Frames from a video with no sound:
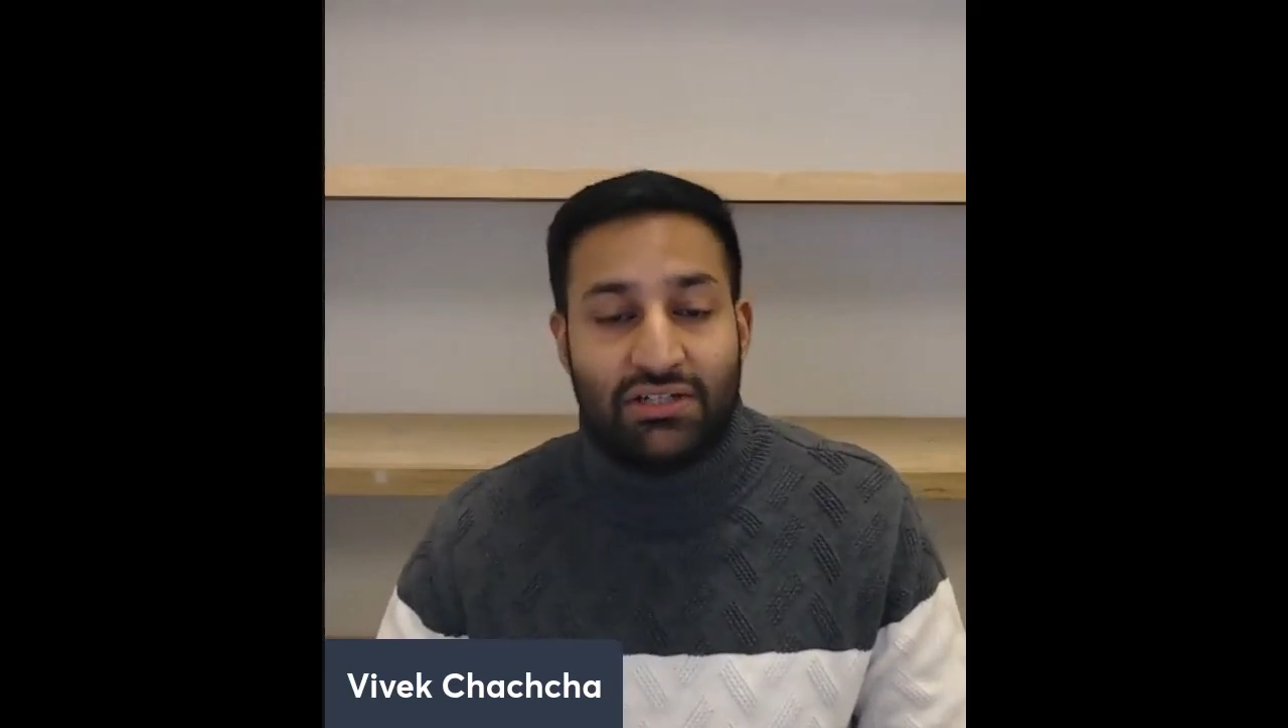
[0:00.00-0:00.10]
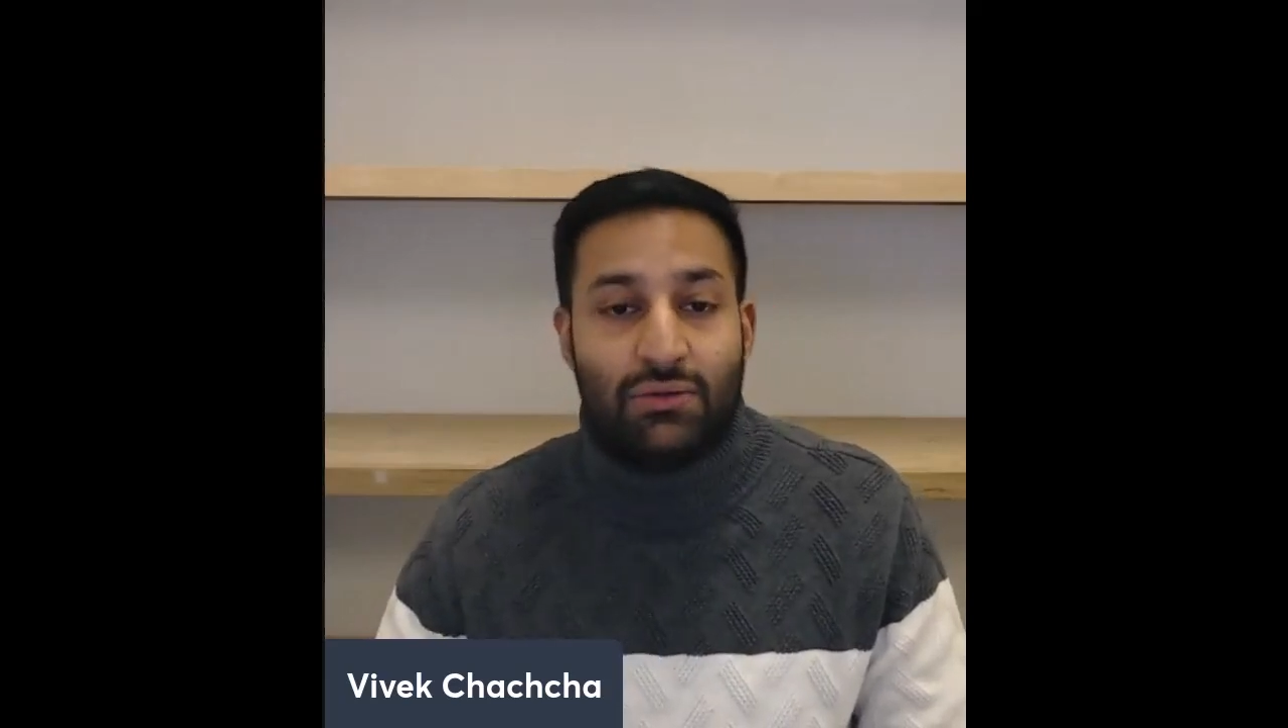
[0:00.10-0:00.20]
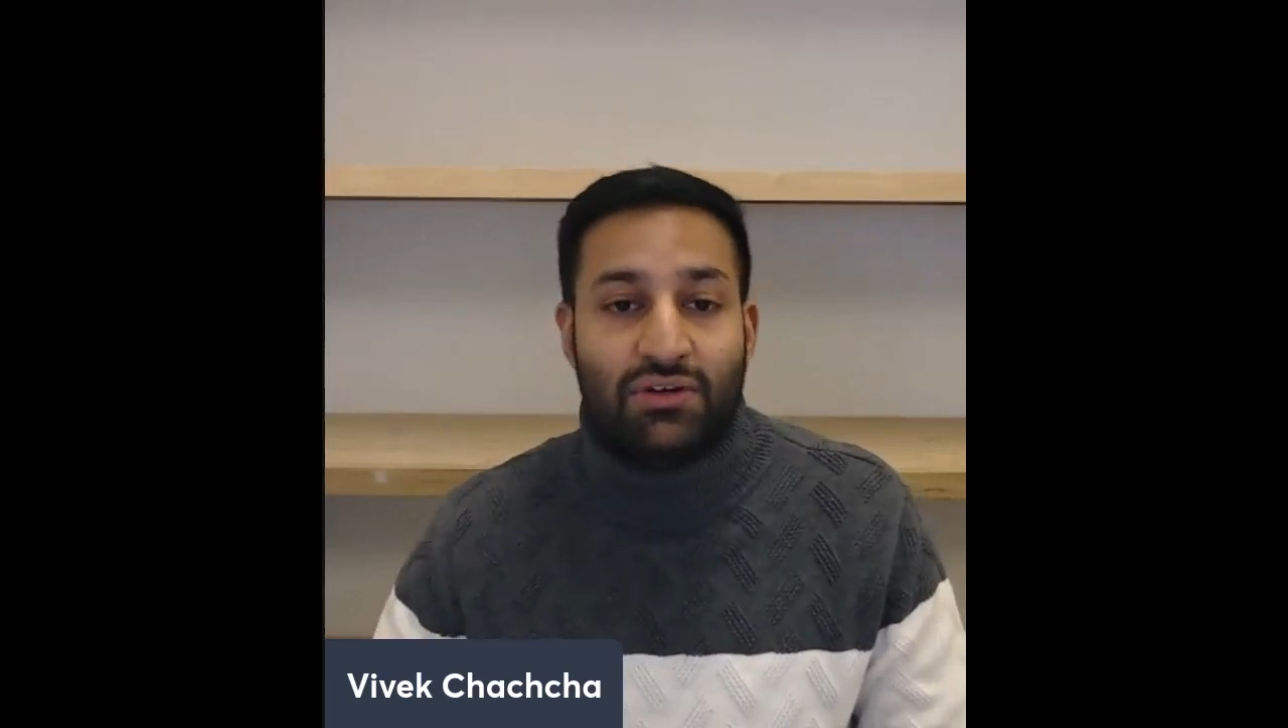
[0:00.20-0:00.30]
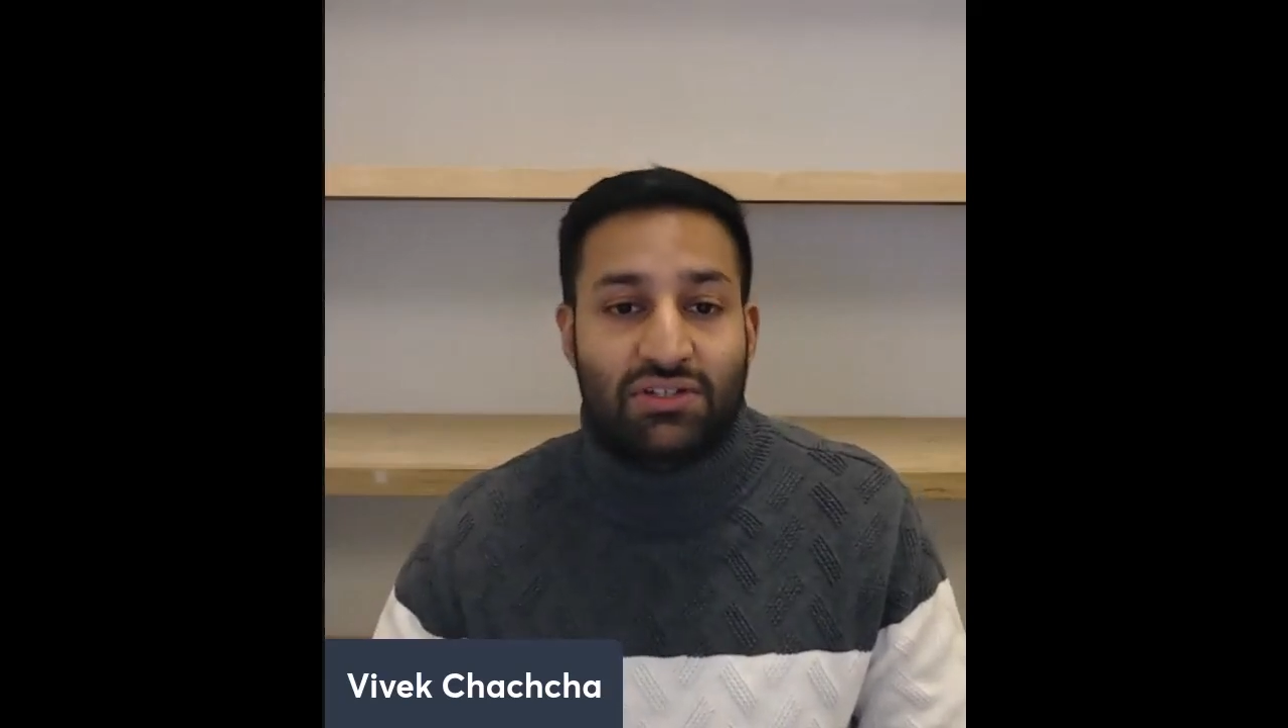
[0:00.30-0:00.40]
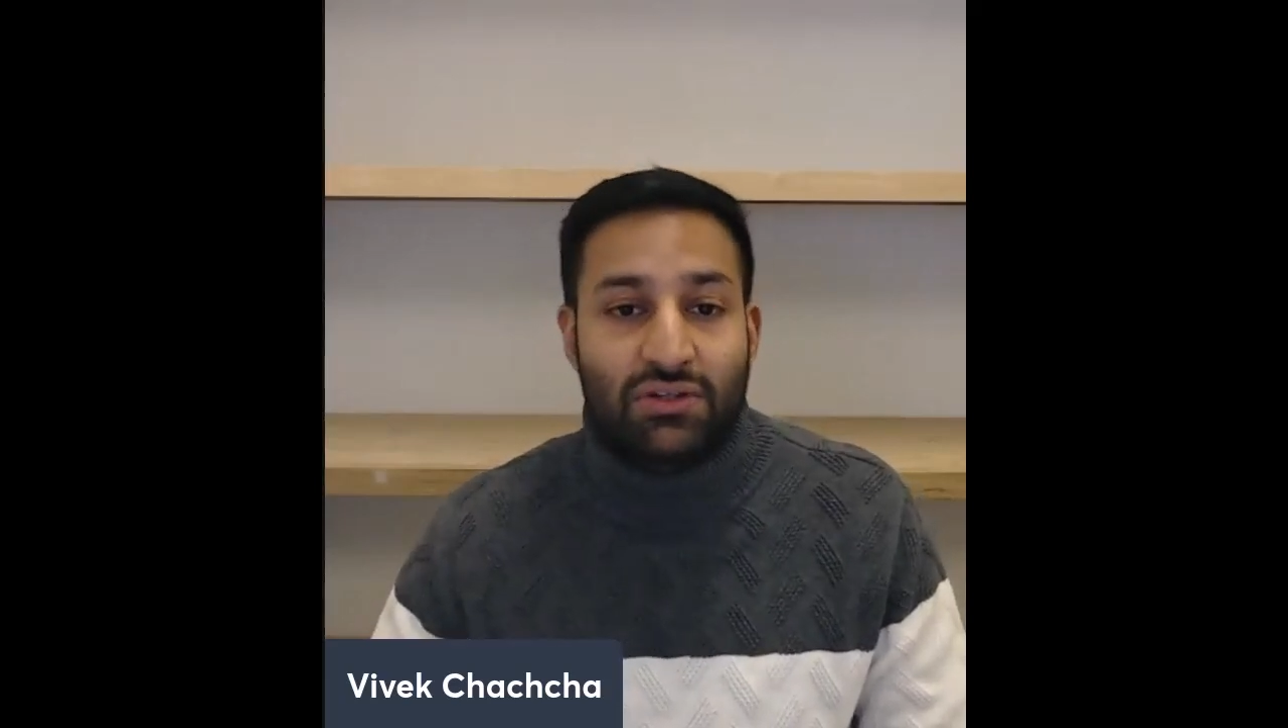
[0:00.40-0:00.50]

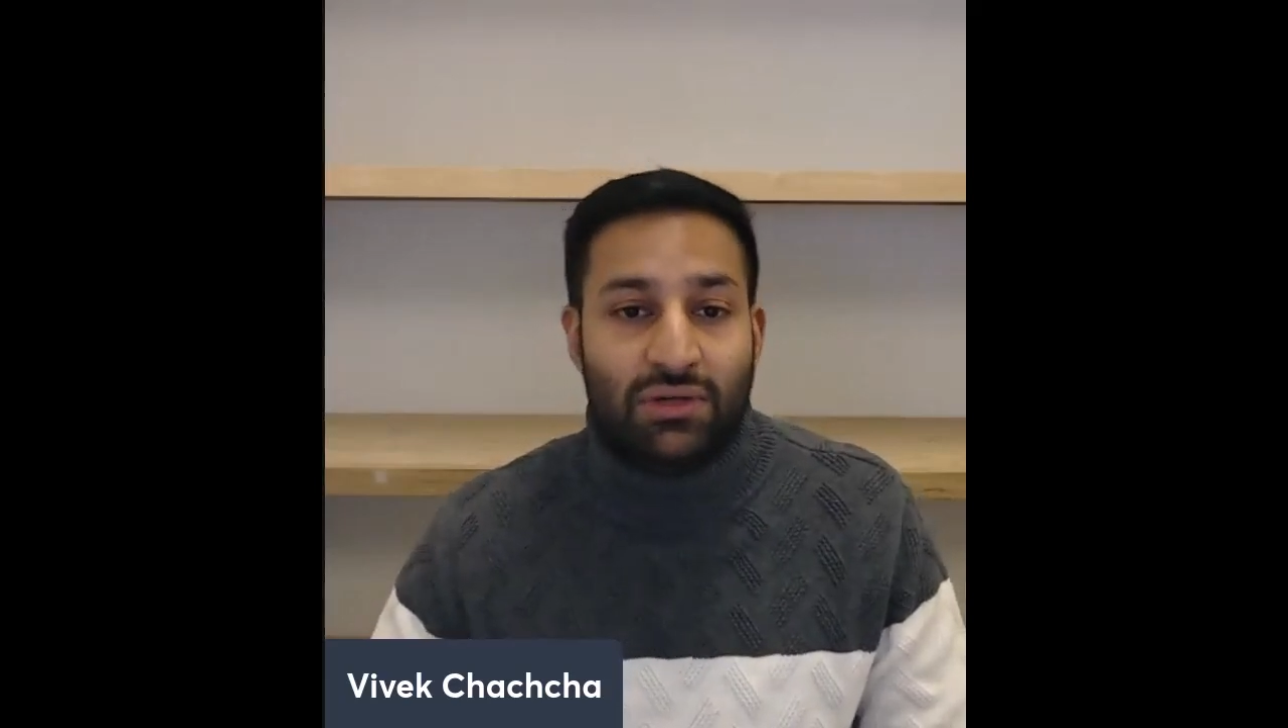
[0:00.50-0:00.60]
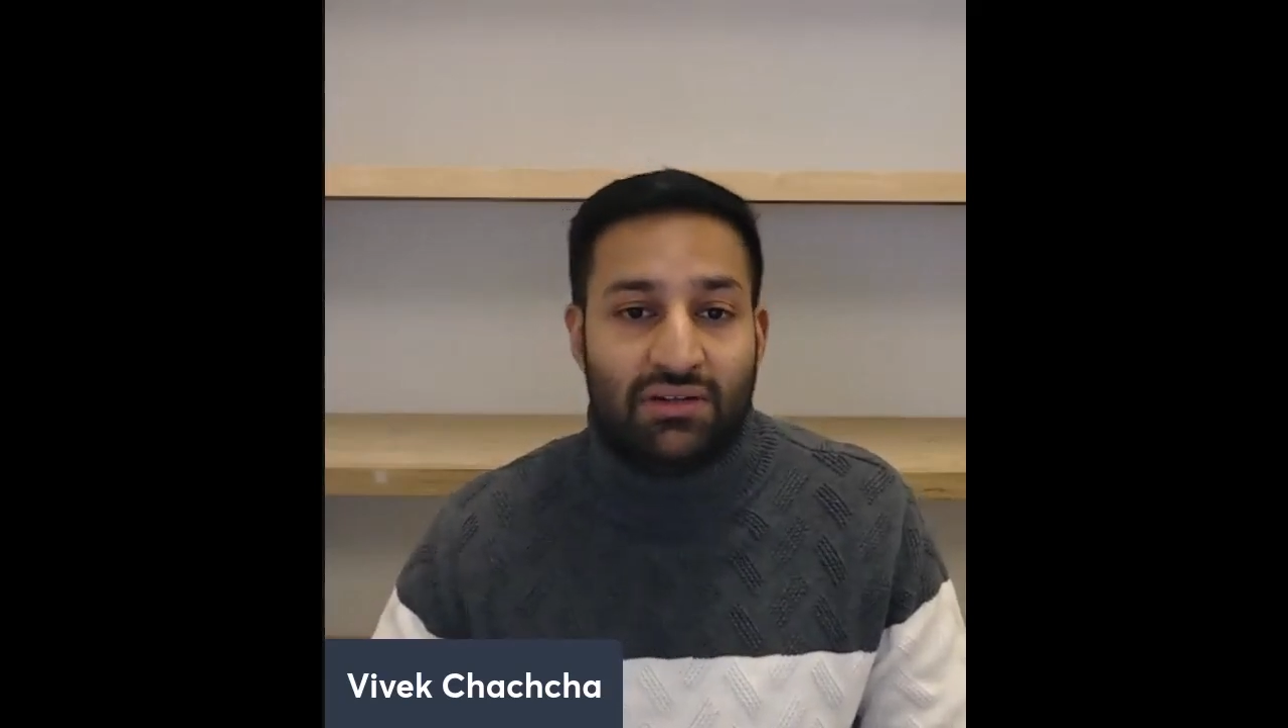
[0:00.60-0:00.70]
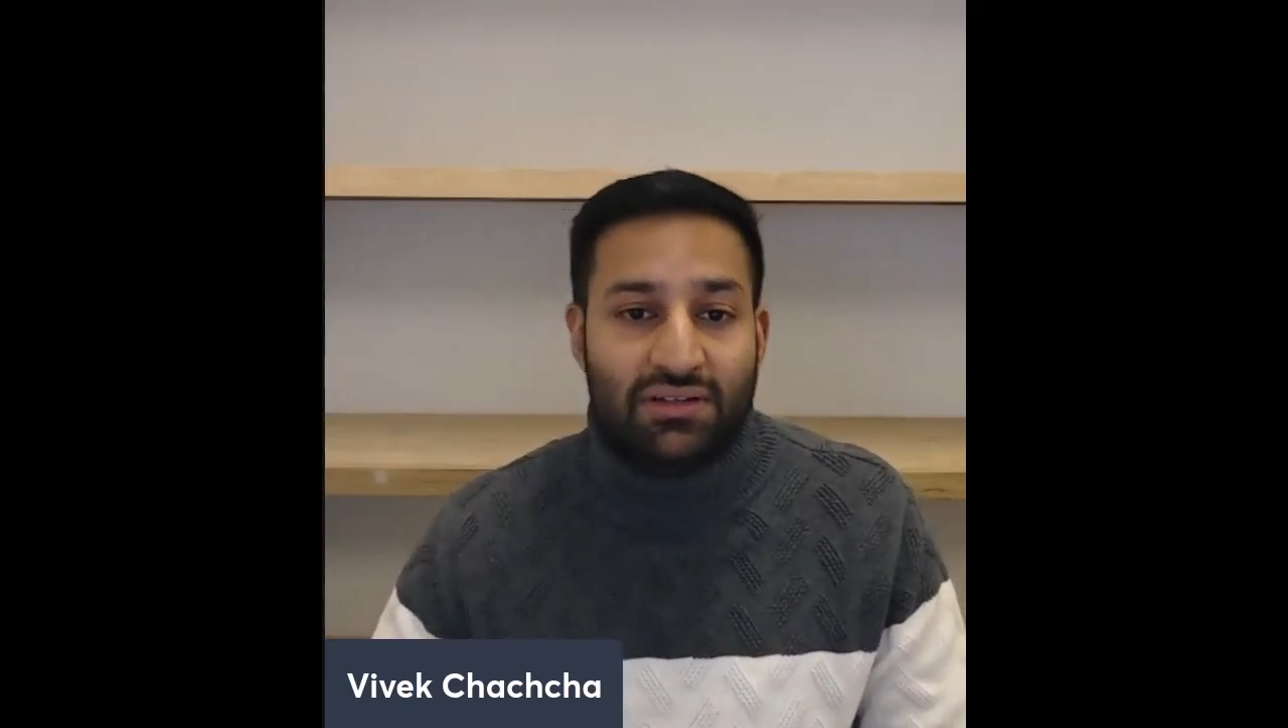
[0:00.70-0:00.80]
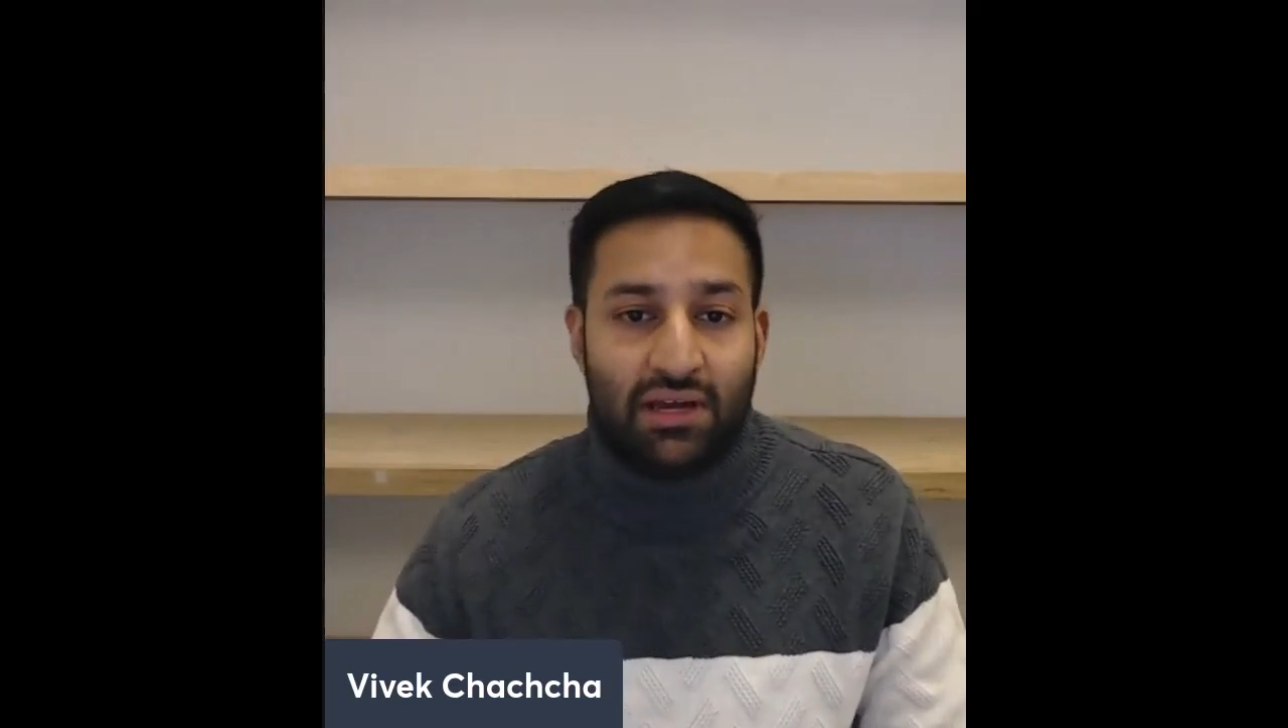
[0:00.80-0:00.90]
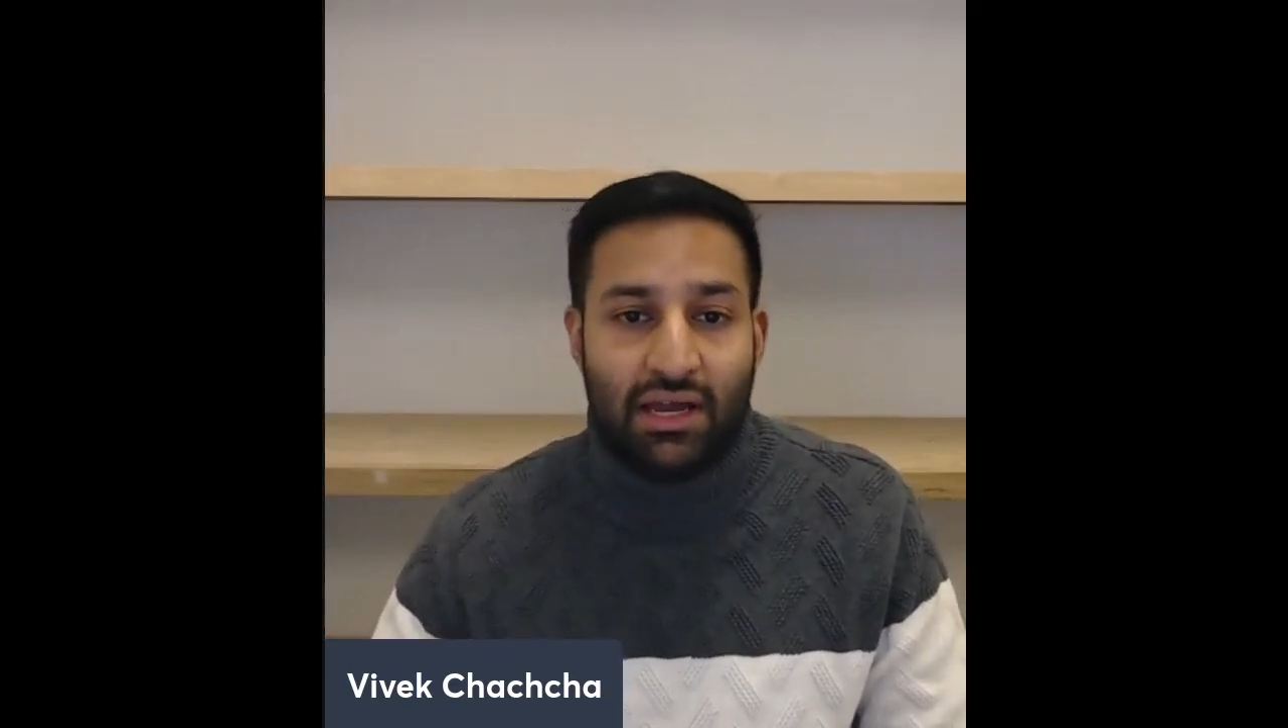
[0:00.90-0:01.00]
to our students.